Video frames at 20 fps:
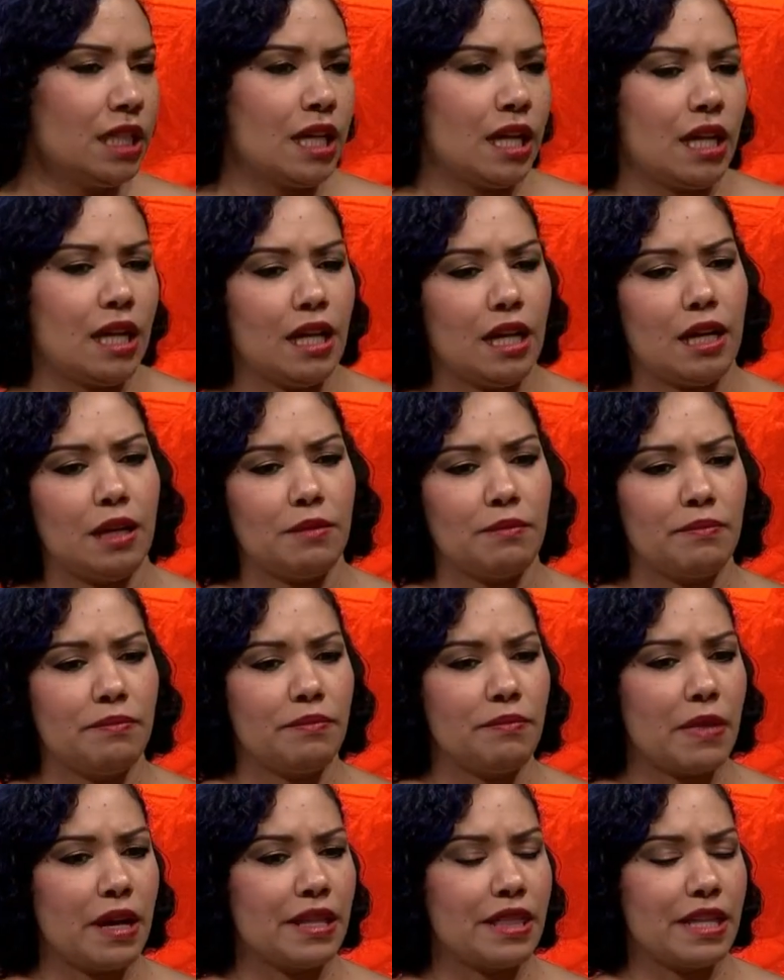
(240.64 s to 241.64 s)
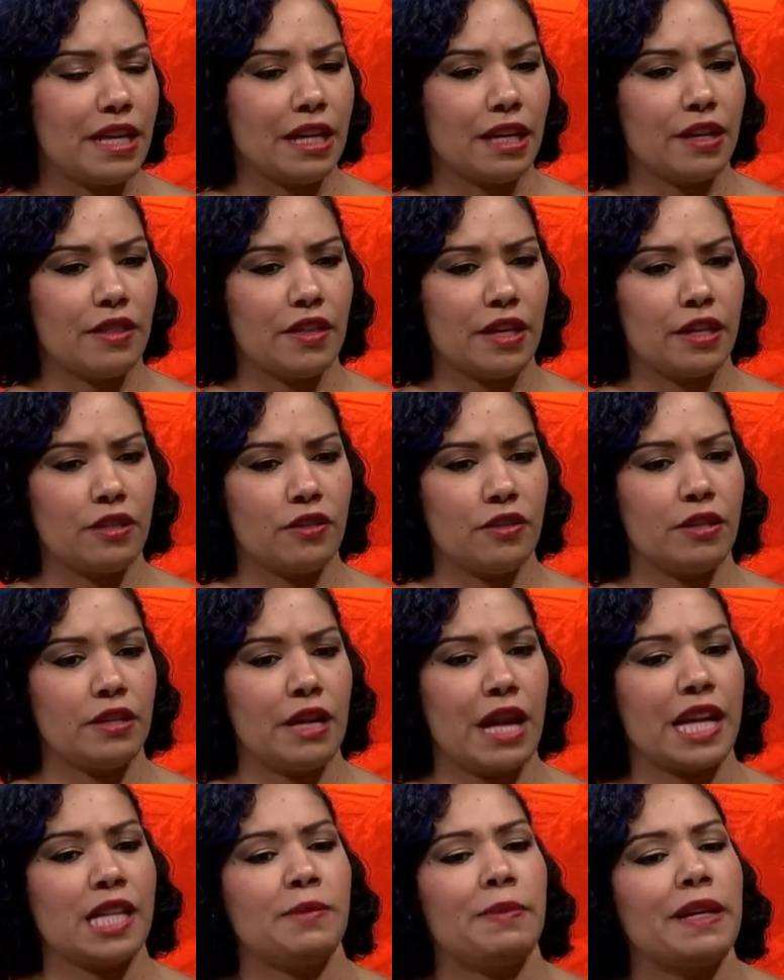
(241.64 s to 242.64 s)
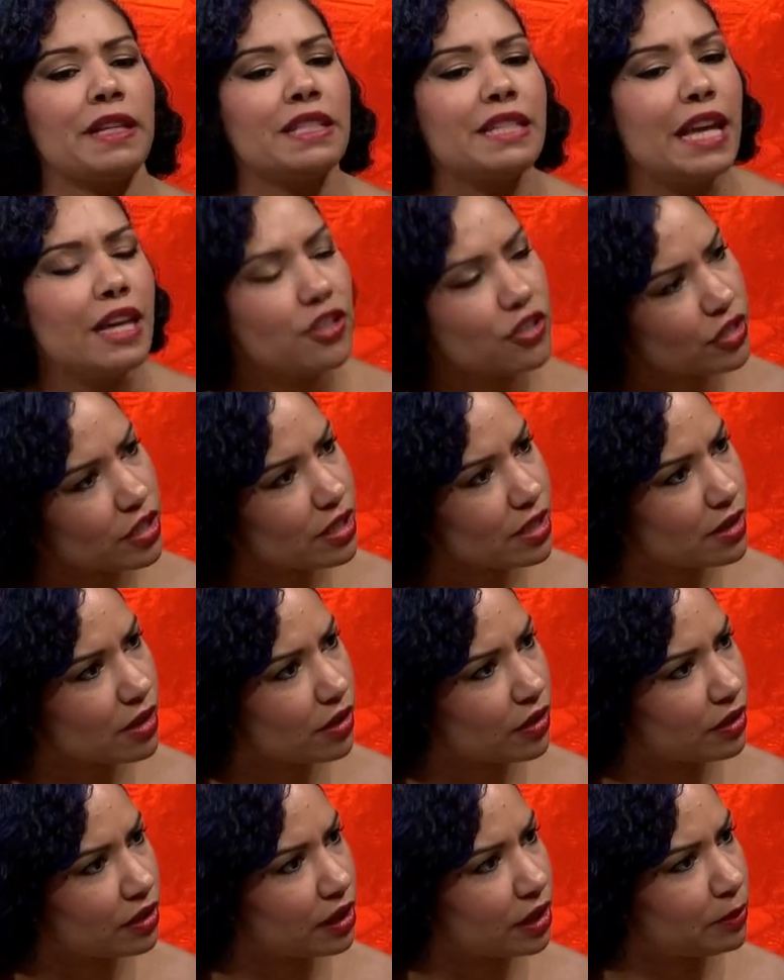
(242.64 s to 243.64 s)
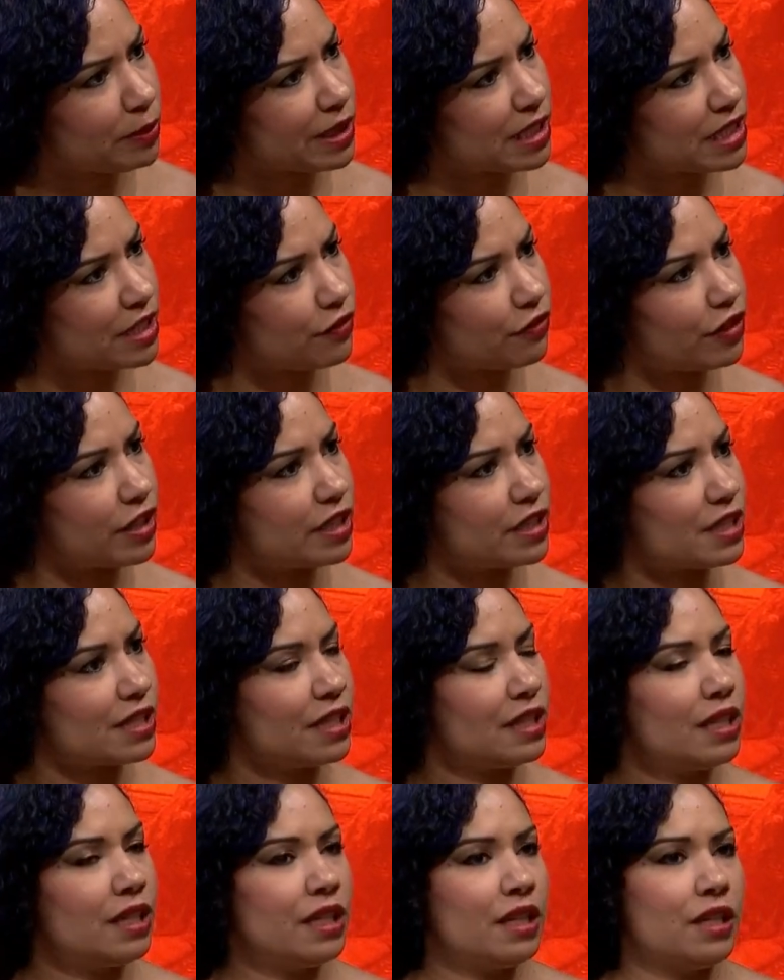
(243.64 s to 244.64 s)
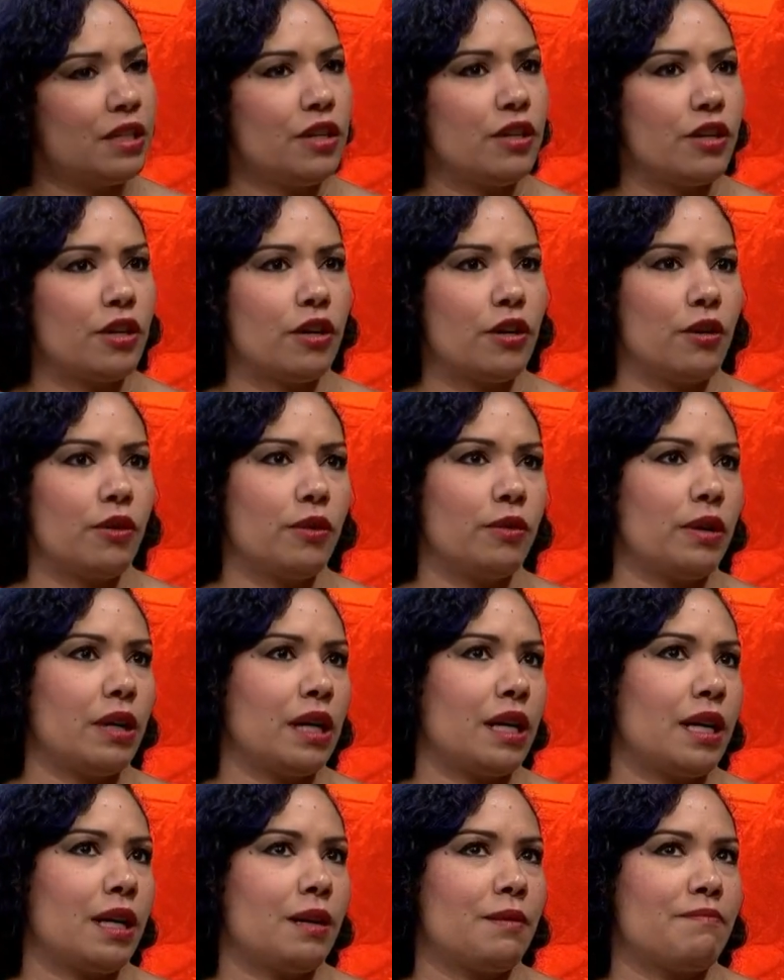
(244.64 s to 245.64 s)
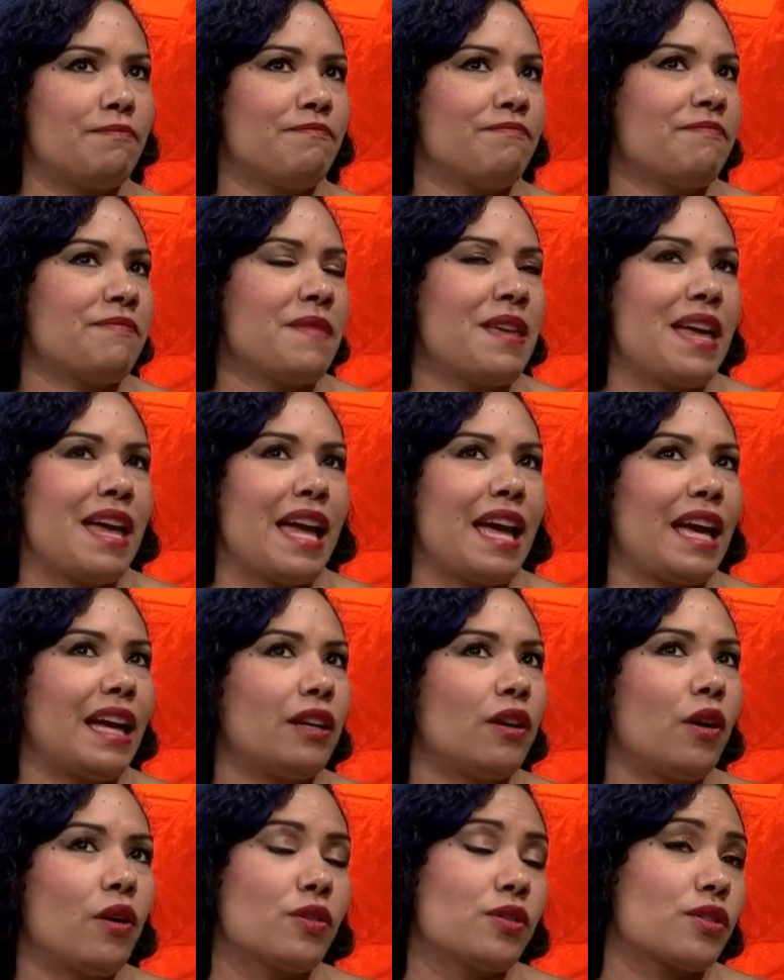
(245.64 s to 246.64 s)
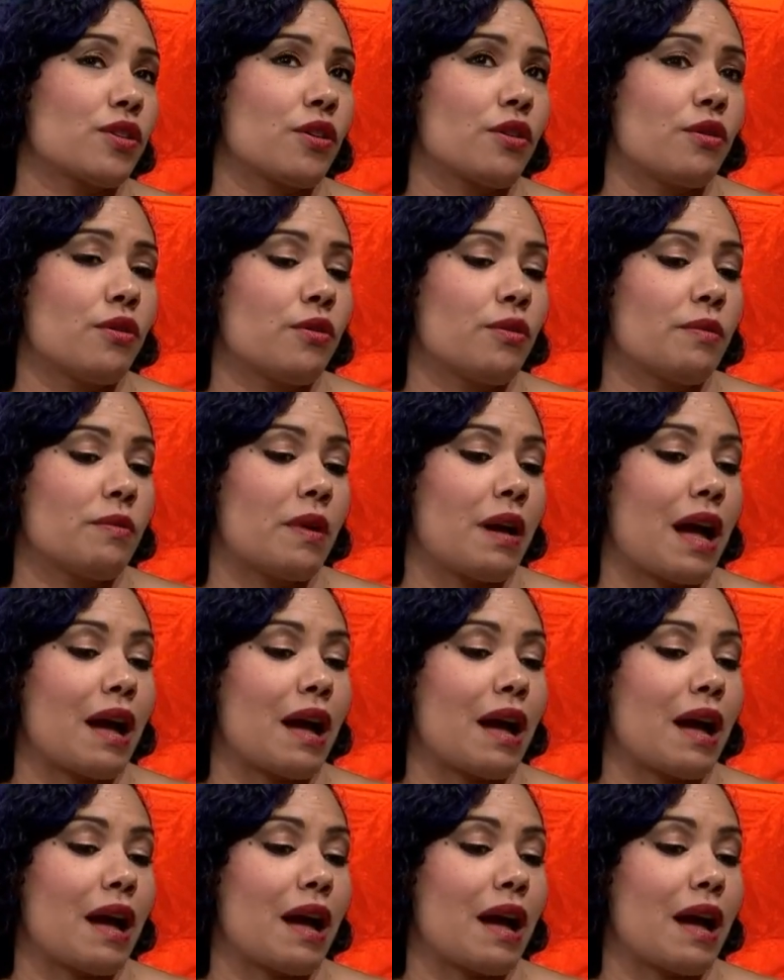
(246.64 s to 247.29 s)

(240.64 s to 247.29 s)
Um, I think that the expectations are a little bit different, you know, um, and also.